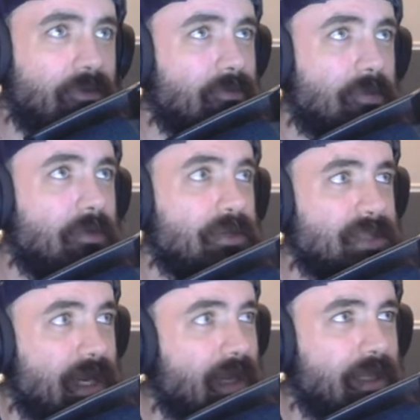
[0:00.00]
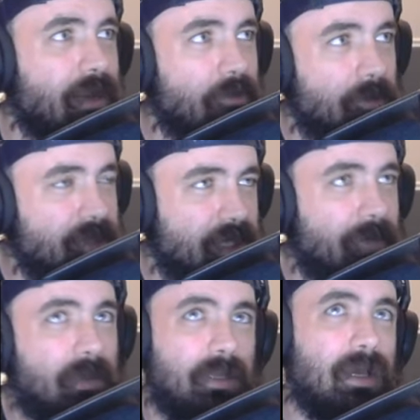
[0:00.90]
remember exactly. I can't remember the
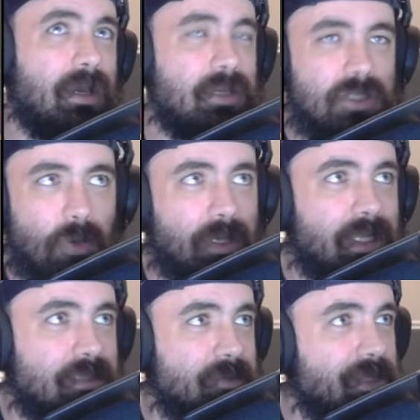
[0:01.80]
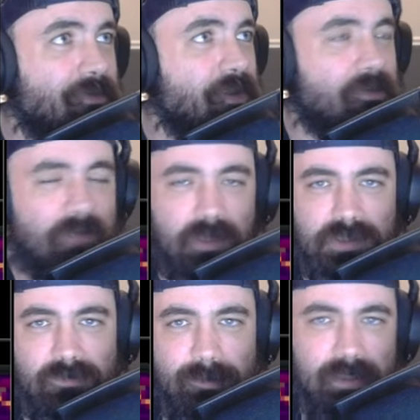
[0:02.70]
timeline. Jordan gets himself another finals
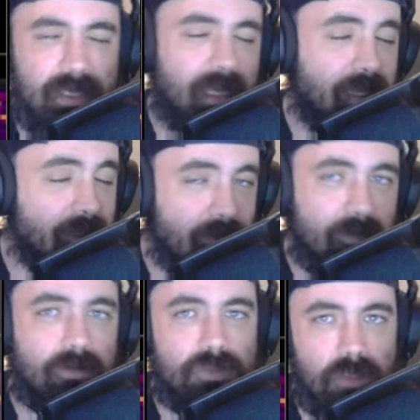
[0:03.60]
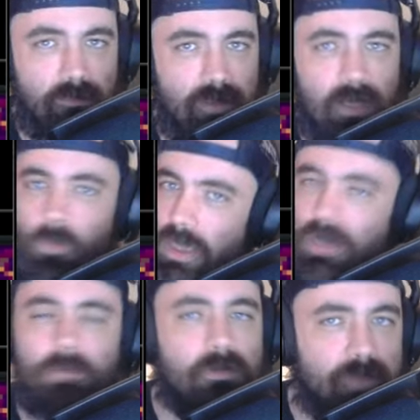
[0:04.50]
MVP and another trophy, and we
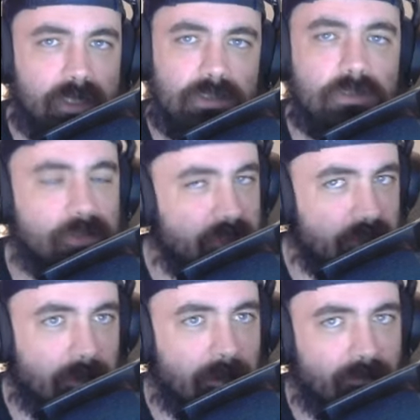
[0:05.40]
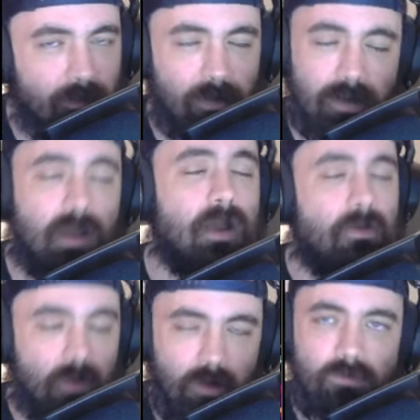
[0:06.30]
are moving into year number 4,
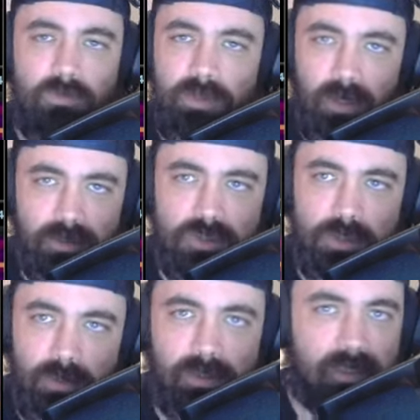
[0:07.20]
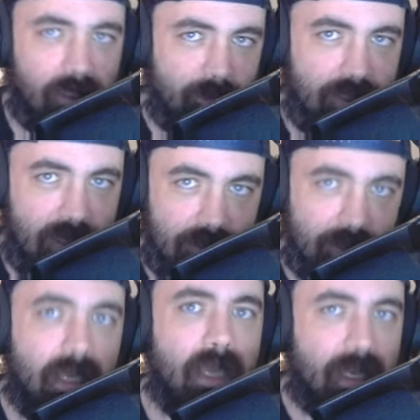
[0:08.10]
where hopefully our trio can come together
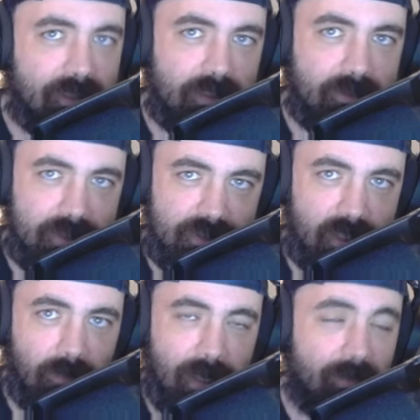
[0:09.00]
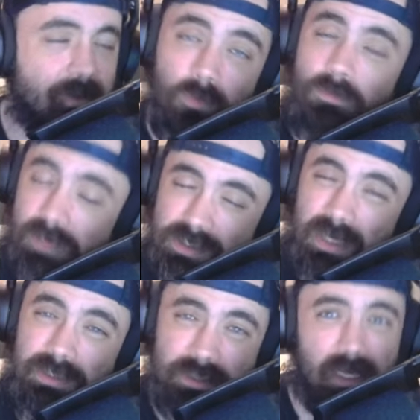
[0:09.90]
and turn this thing around because
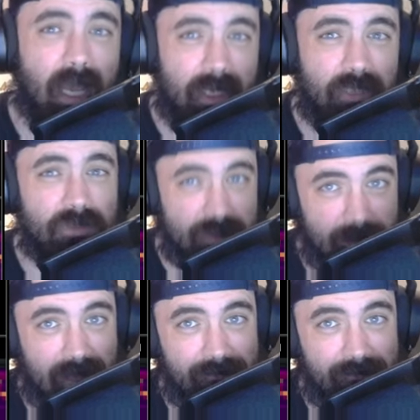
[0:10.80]
honestly, I could use some game